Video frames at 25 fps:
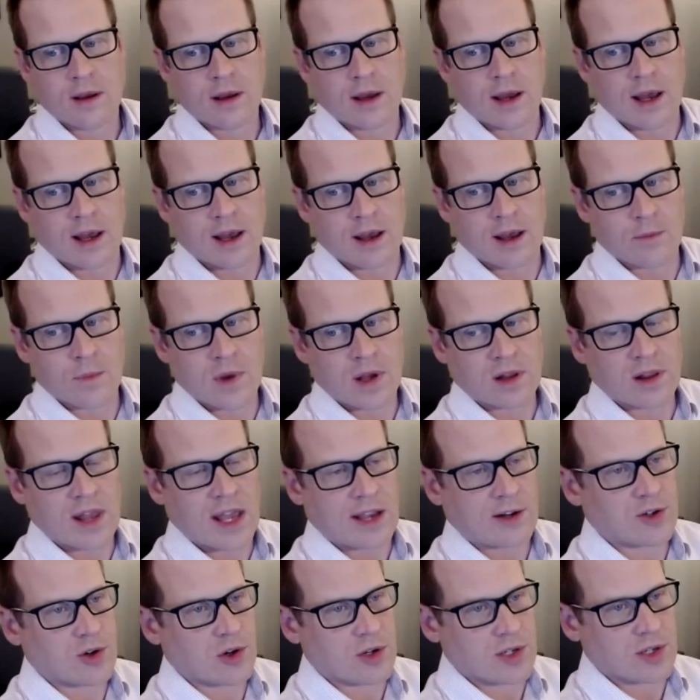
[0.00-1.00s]

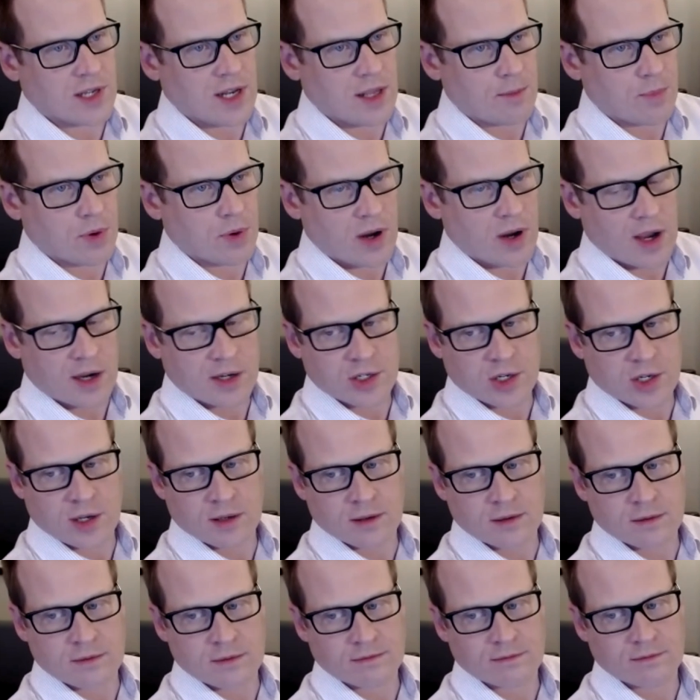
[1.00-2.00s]
Electricity
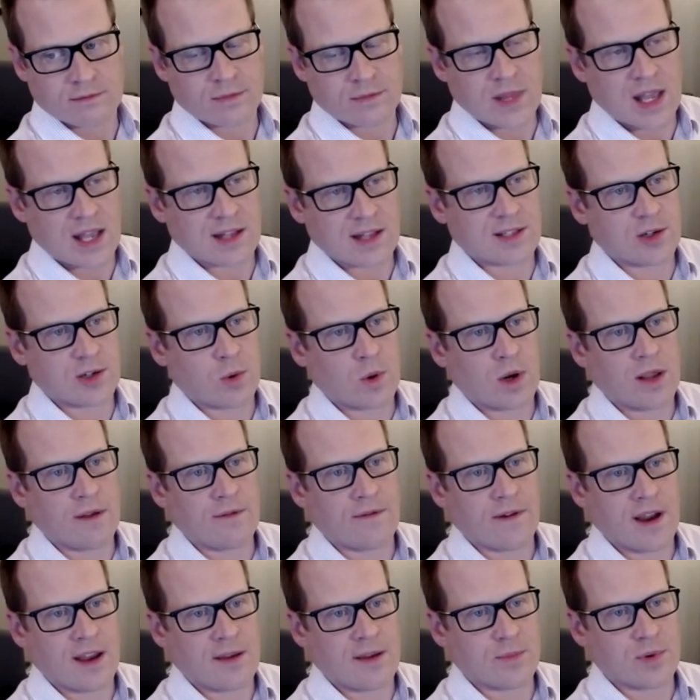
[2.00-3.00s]
production, that's
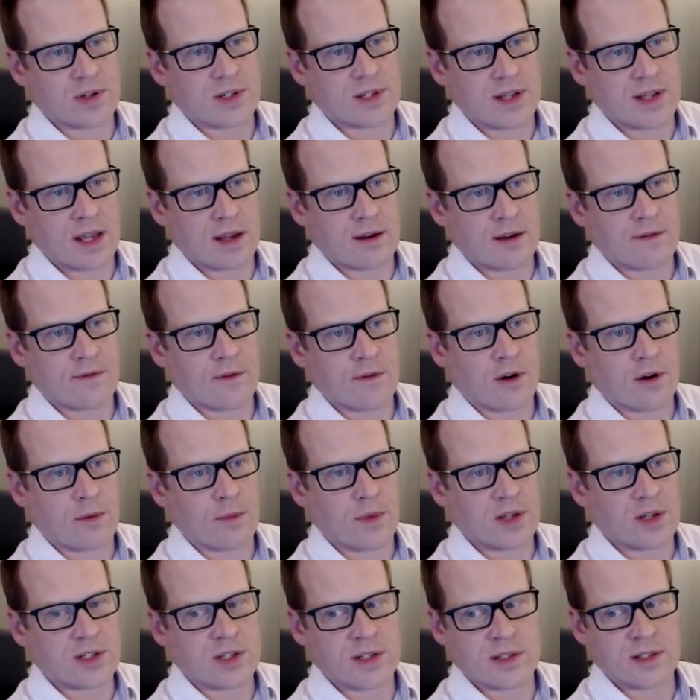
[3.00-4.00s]
25% of our
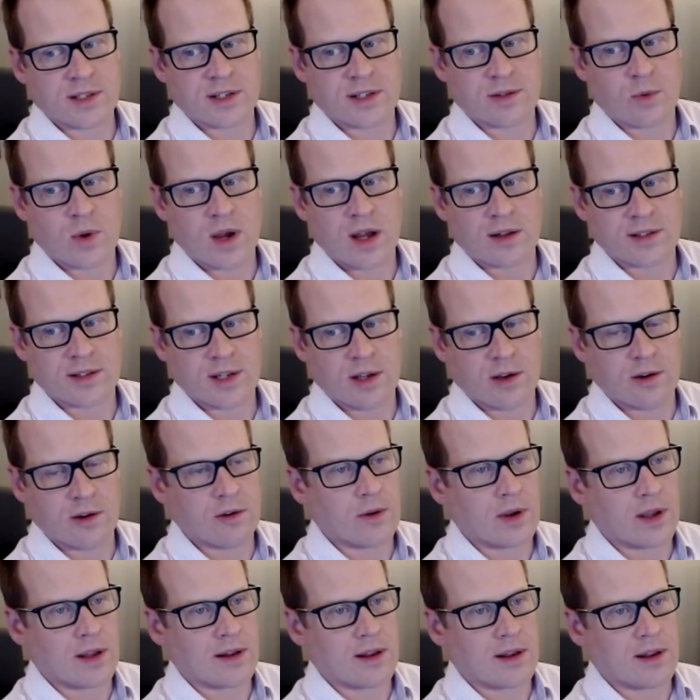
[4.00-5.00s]
emissions as well
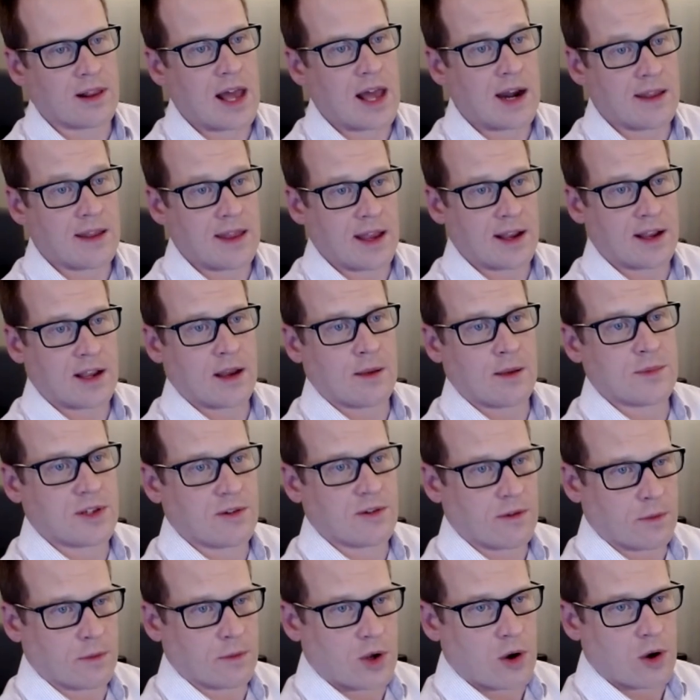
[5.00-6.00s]
too. And a lot of that comes
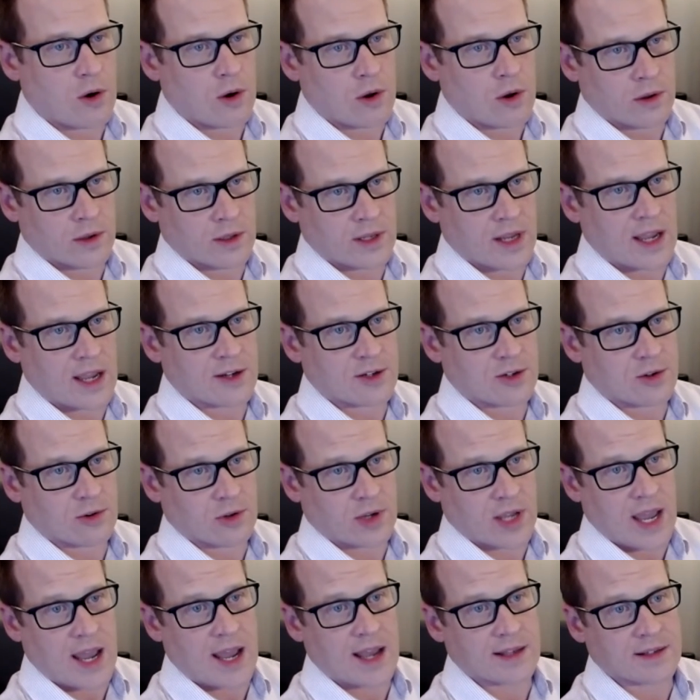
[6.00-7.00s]
from coal and
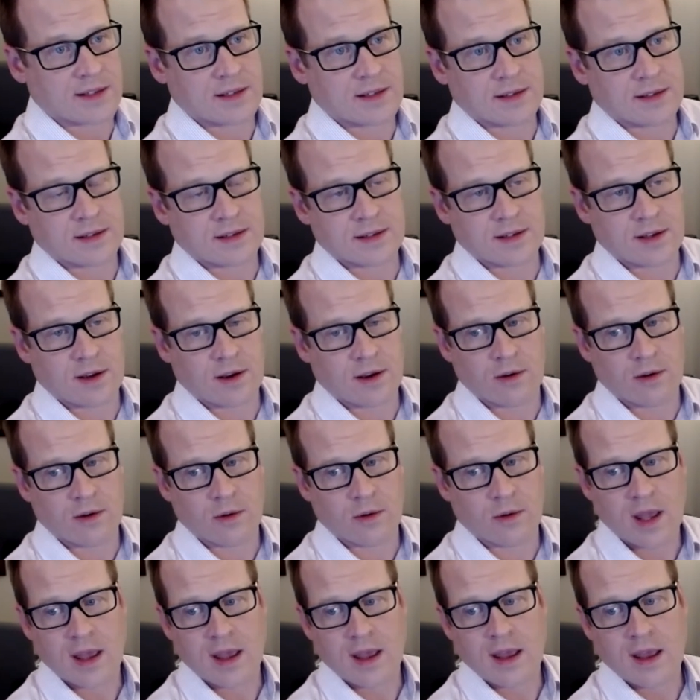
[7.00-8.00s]
natural gas.
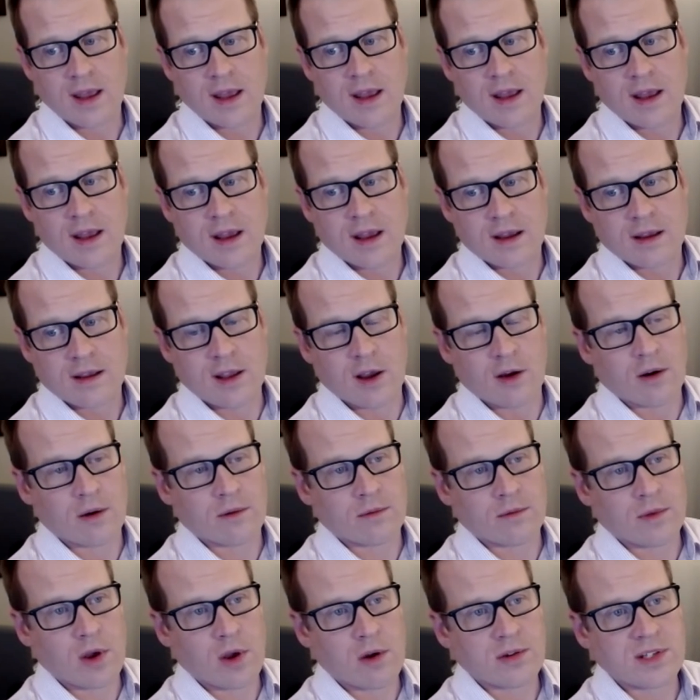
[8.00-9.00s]
So,
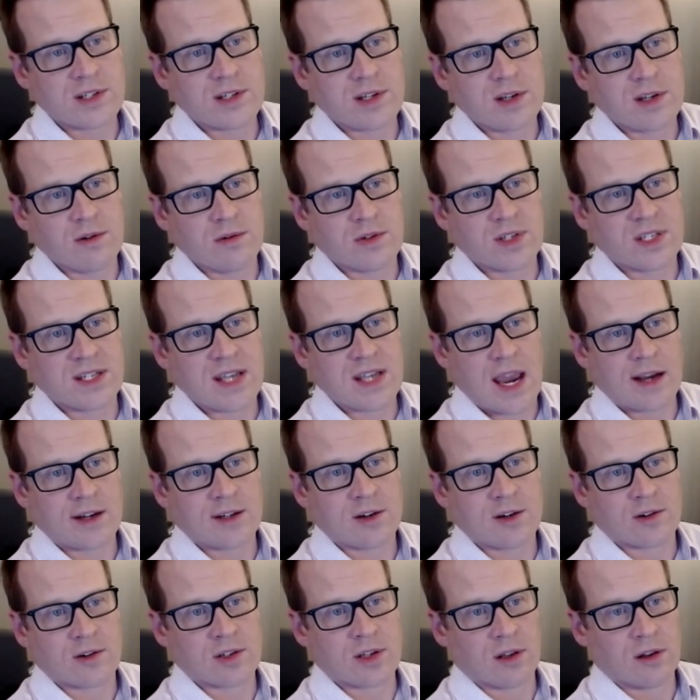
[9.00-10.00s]
those two
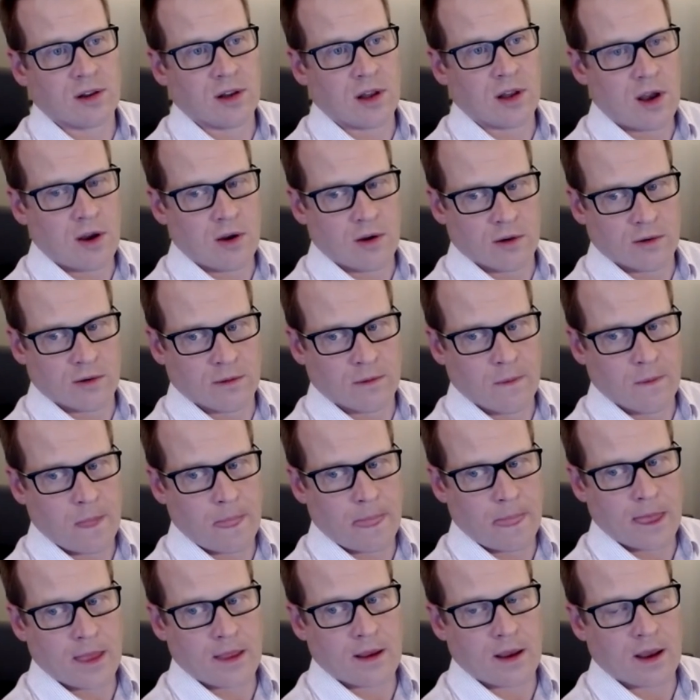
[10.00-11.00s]
sectors alone
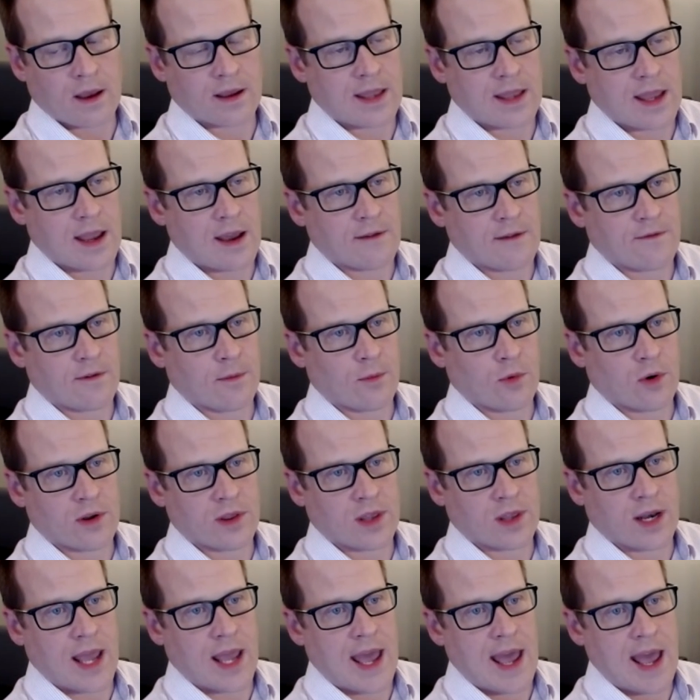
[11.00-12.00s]
account for more
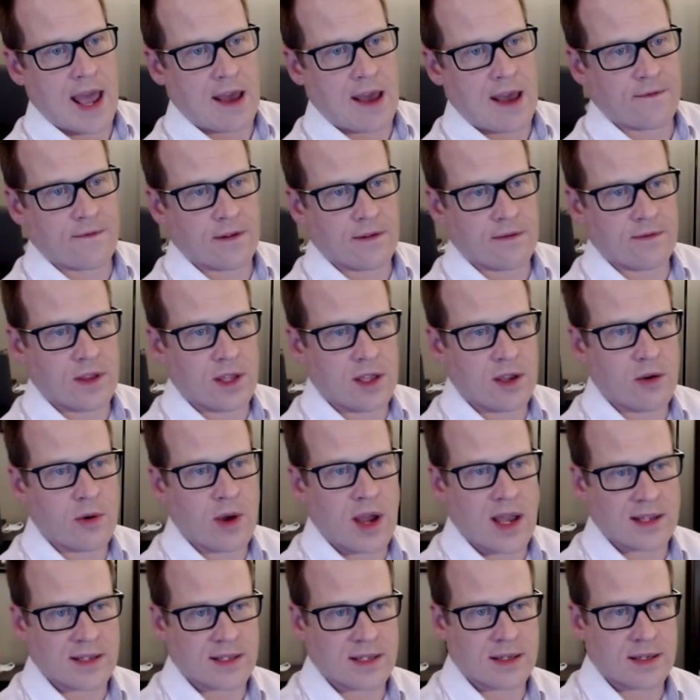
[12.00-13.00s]
than half of the
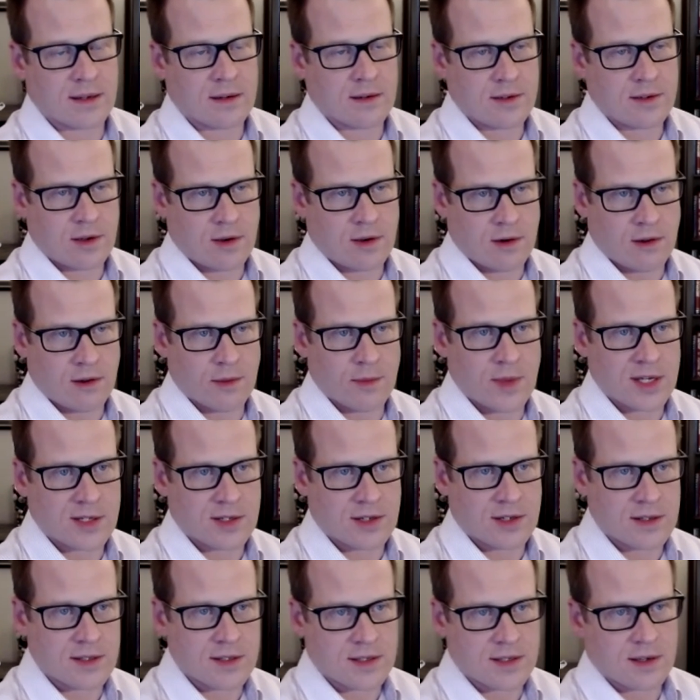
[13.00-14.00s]
US total
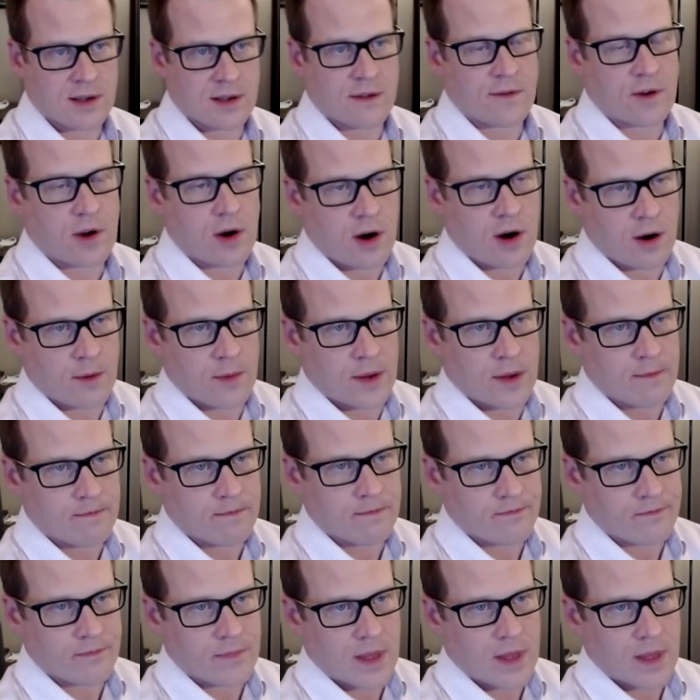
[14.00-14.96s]
emissions of carbon.